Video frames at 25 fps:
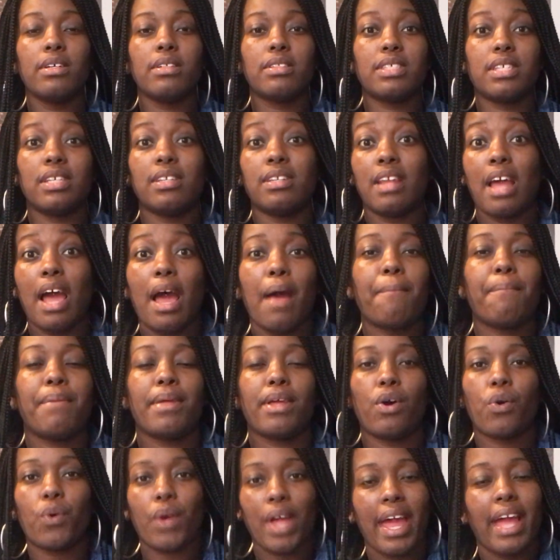to not
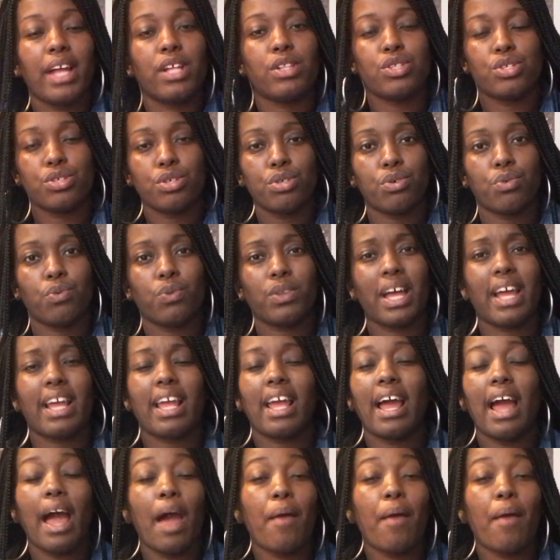be okay too. Like,